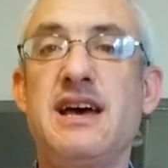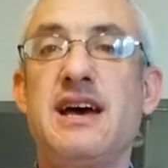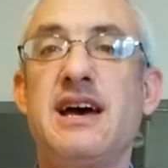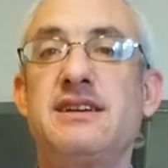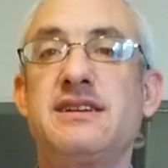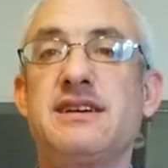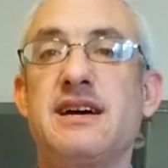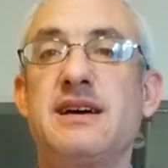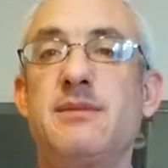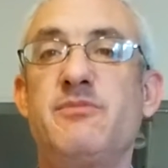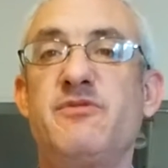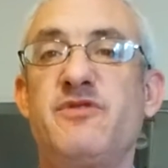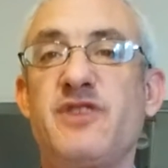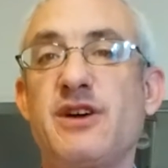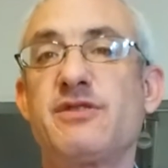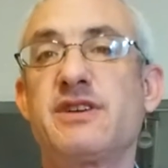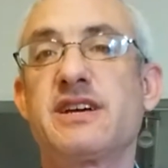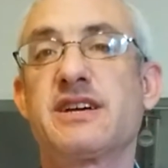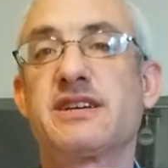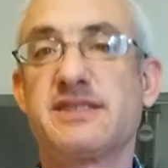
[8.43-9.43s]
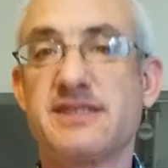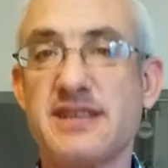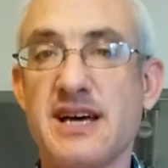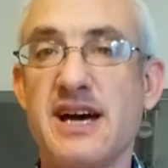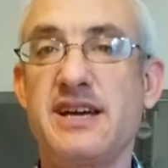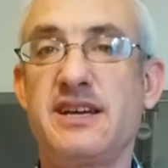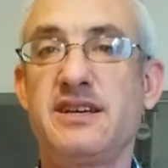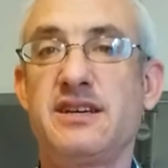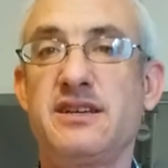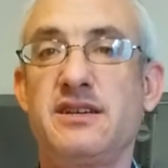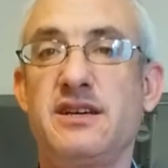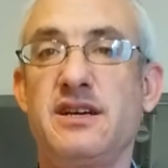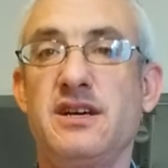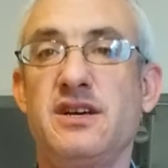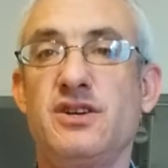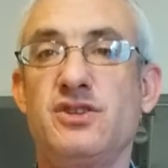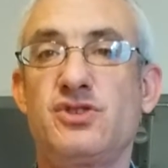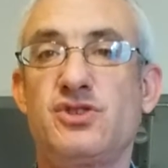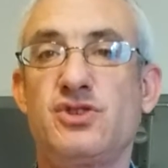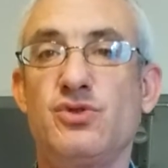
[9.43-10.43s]
and I am very excited
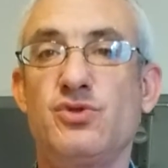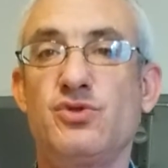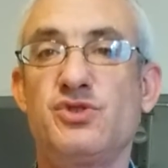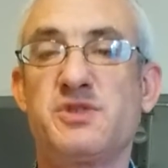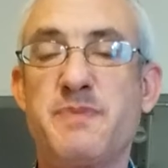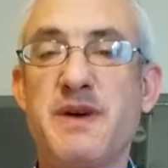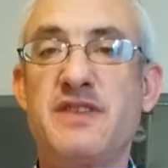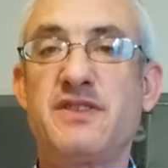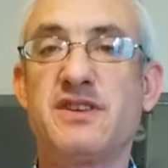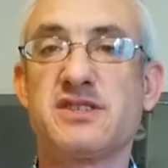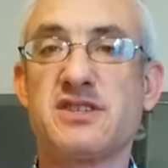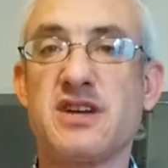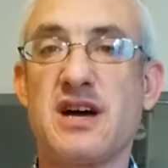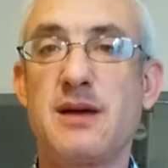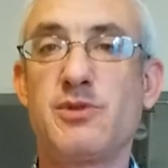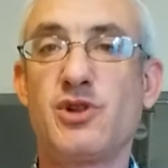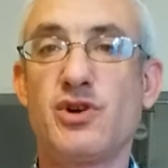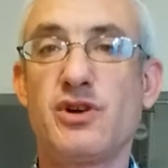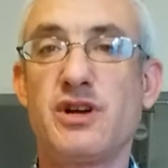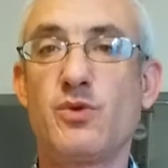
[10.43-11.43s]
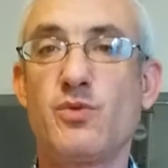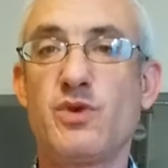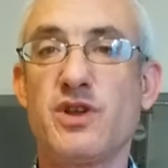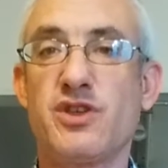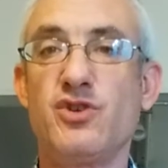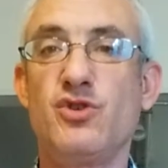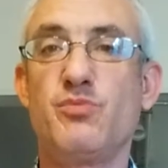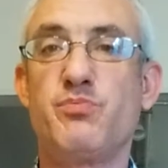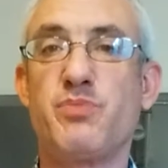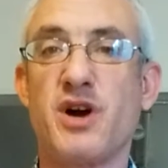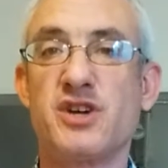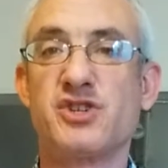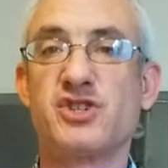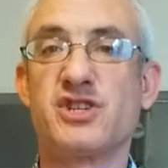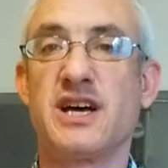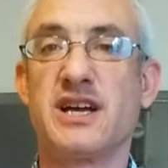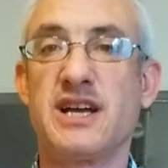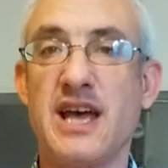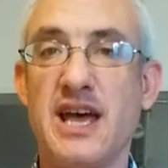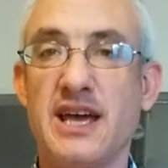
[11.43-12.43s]
to spend this time learning with you
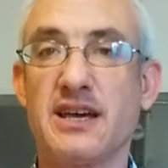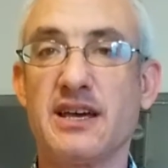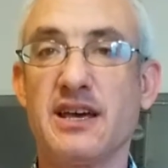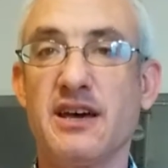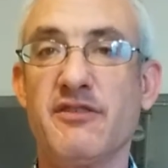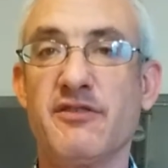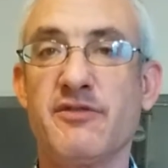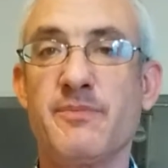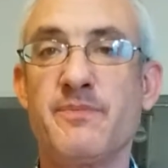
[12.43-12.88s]
Parshat Eikev.